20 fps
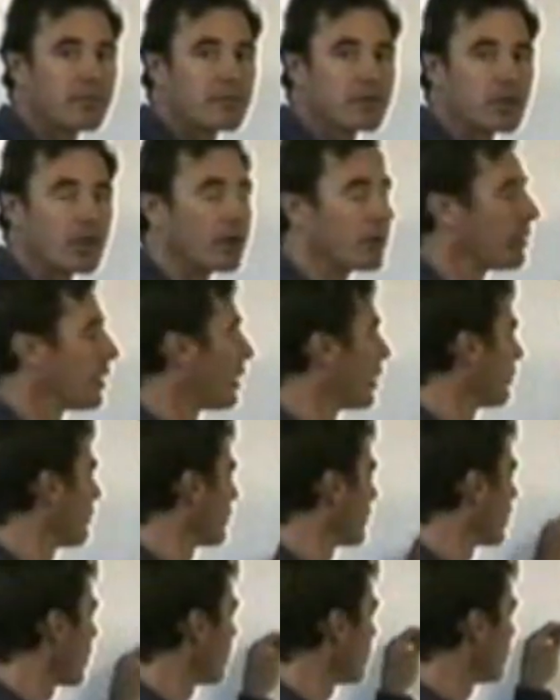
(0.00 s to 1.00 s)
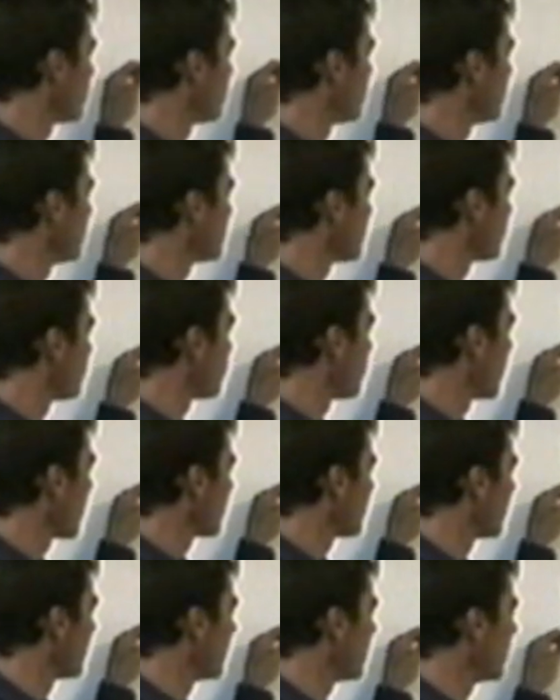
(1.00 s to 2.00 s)
So I'm going to be
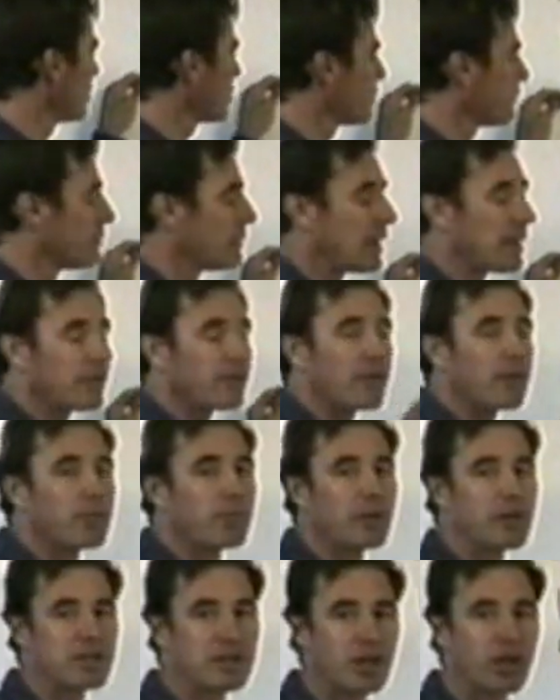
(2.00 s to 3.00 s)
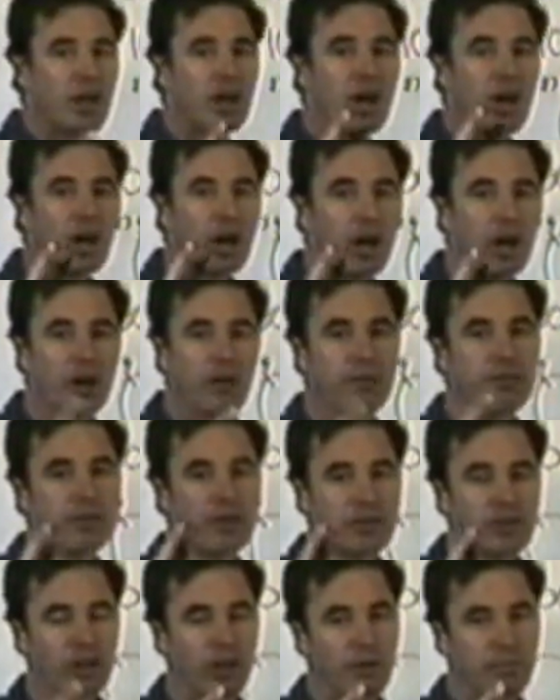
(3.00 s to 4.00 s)
subtracting an inch of manifold pressure off the
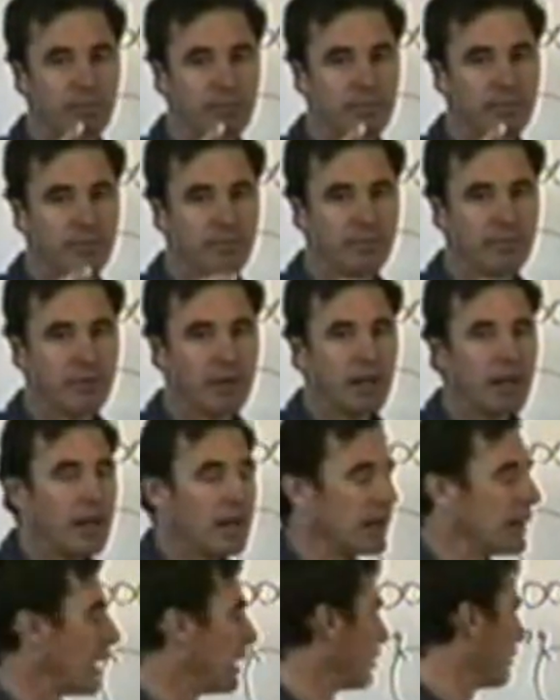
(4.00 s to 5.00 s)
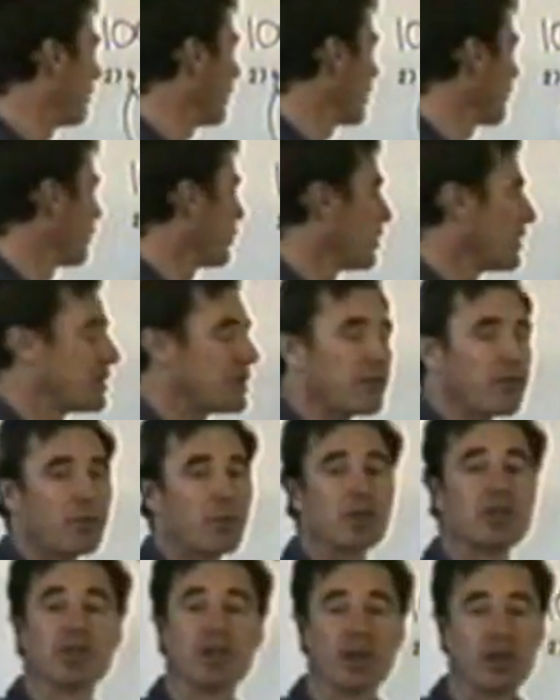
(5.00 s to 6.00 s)
top. Now in the Bell 47,
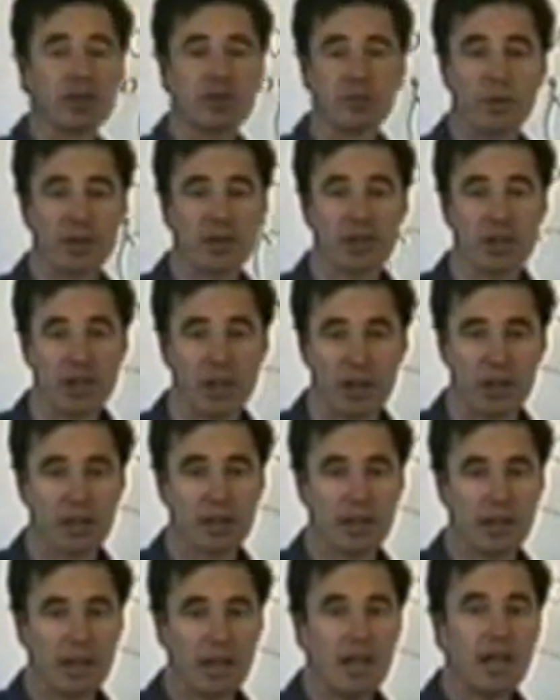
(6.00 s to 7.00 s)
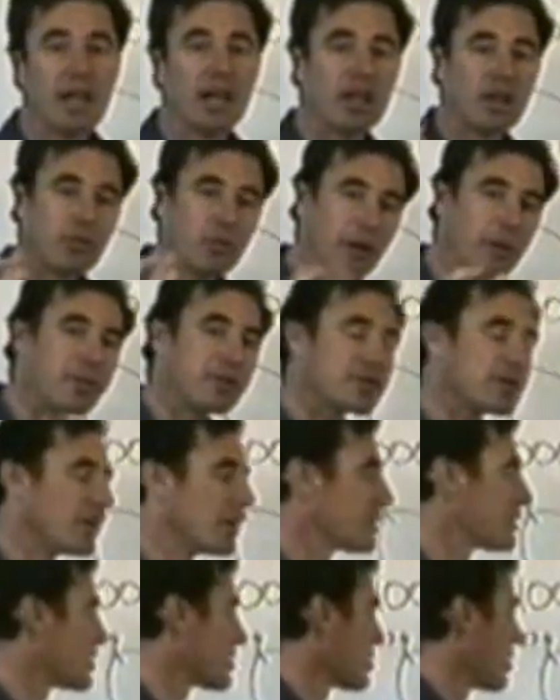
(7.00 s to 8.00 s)
what you got is what you got. In a Robinson,
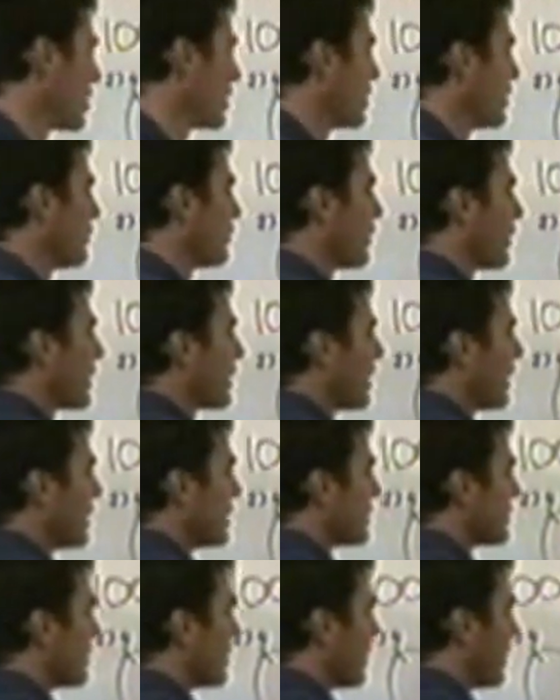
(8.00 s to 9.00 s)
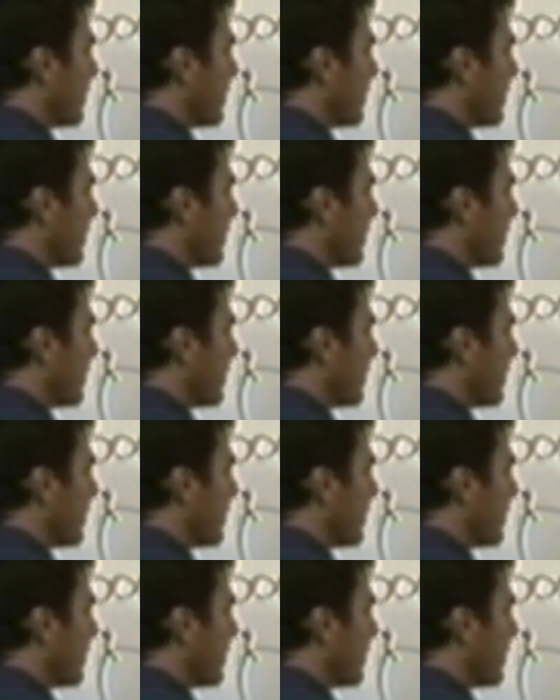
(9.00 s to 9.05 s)
it's a slightly different case.